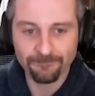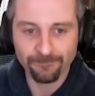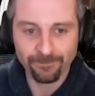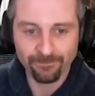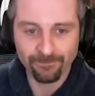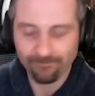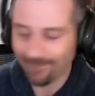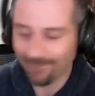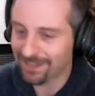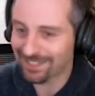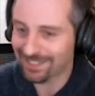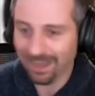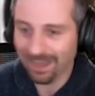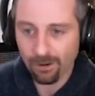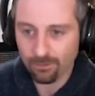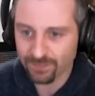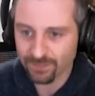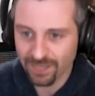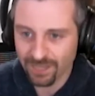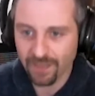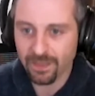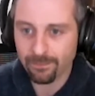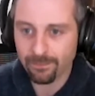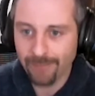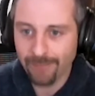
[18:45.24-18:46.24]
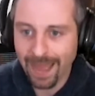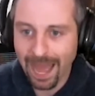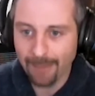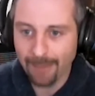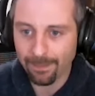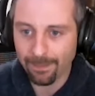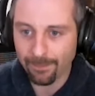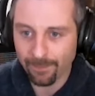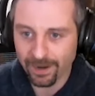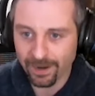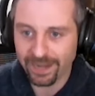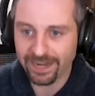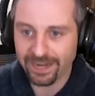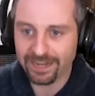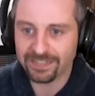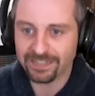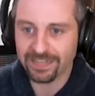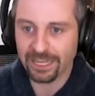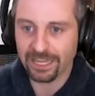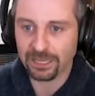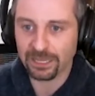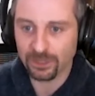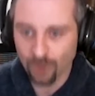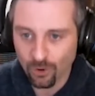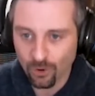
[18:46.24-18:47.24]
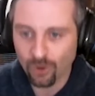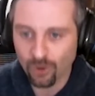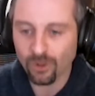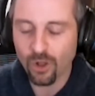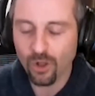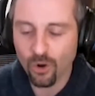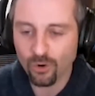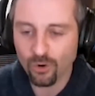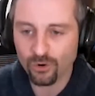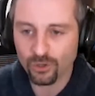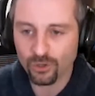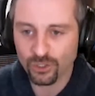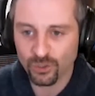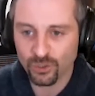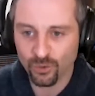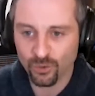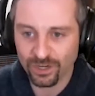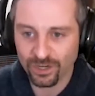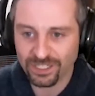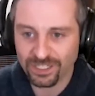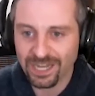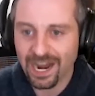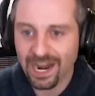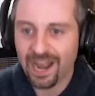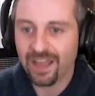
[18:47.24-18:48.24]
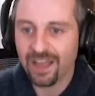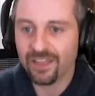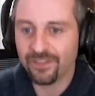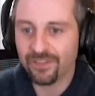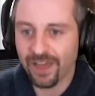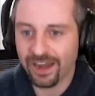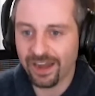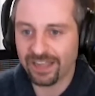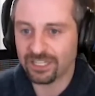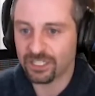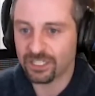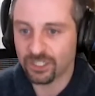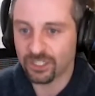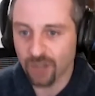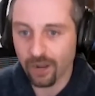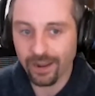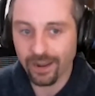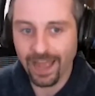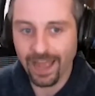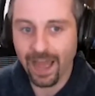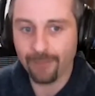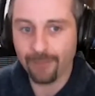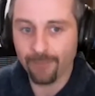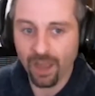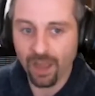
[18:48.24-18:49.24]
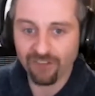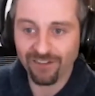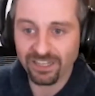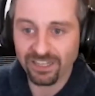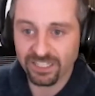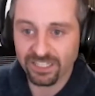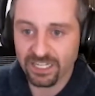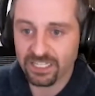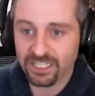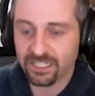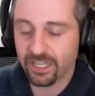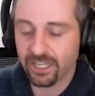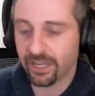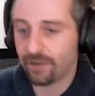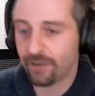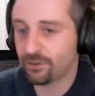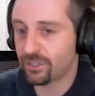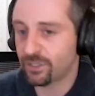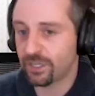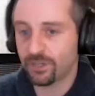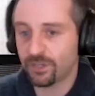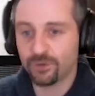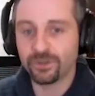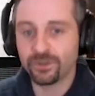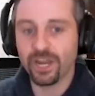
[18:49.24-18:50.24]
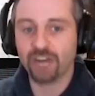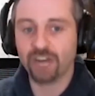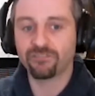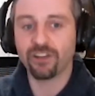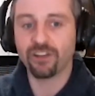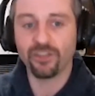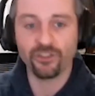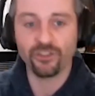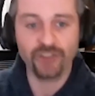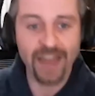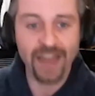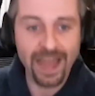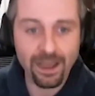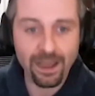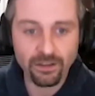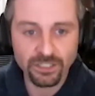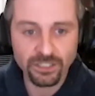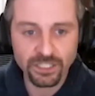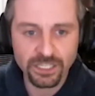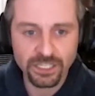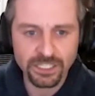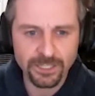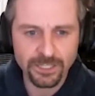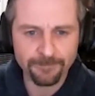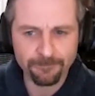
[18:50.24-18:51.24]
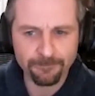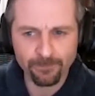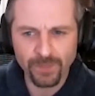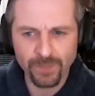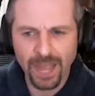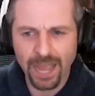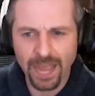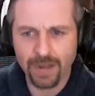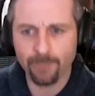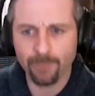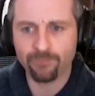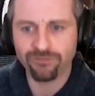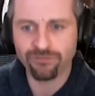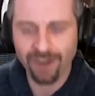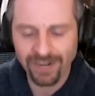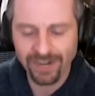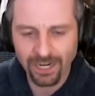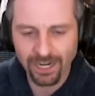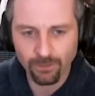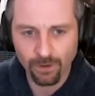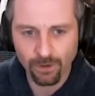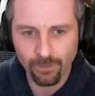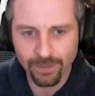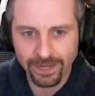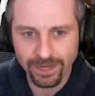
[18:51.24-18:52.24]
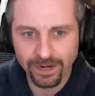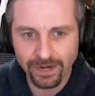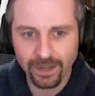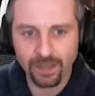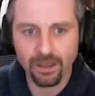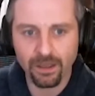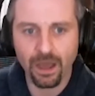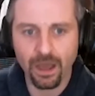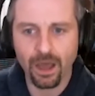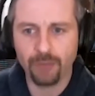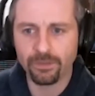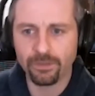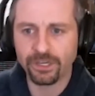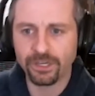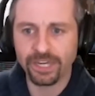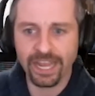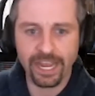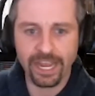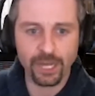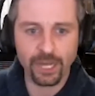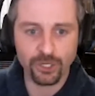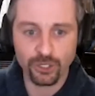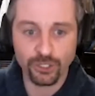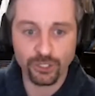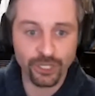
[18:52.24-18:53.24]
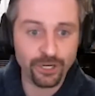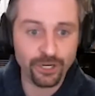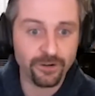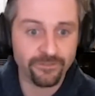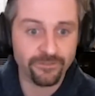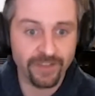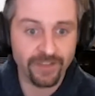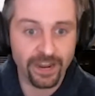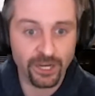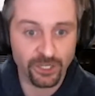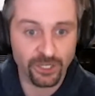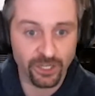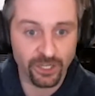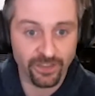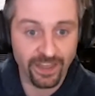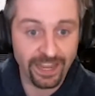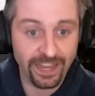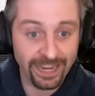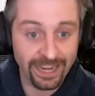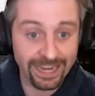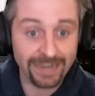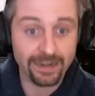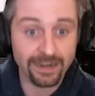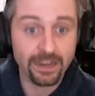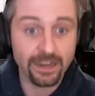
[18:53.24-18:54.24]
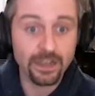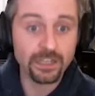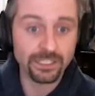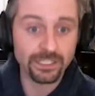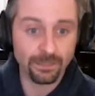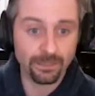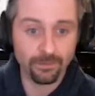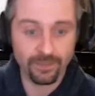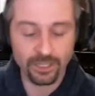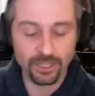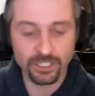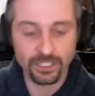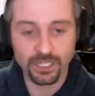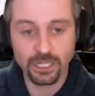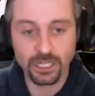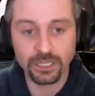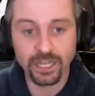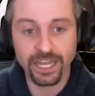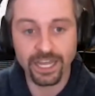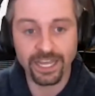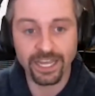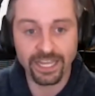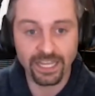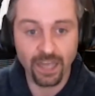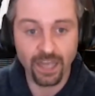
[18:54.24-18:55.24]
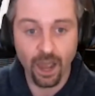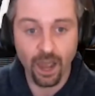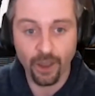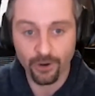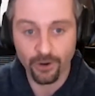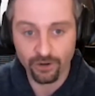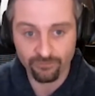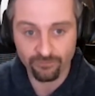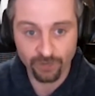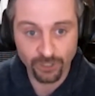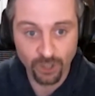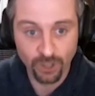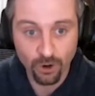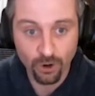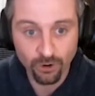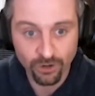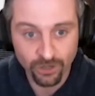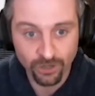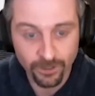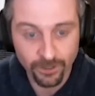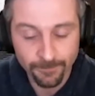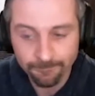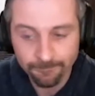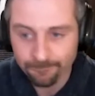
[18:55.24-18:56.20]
That's not what was on the map, but it is a local ochre source that is dug out by residents. They use it to decorate their houses, and pregnant women engage in geophagy. They eat some of this clay, iron-rich ochre.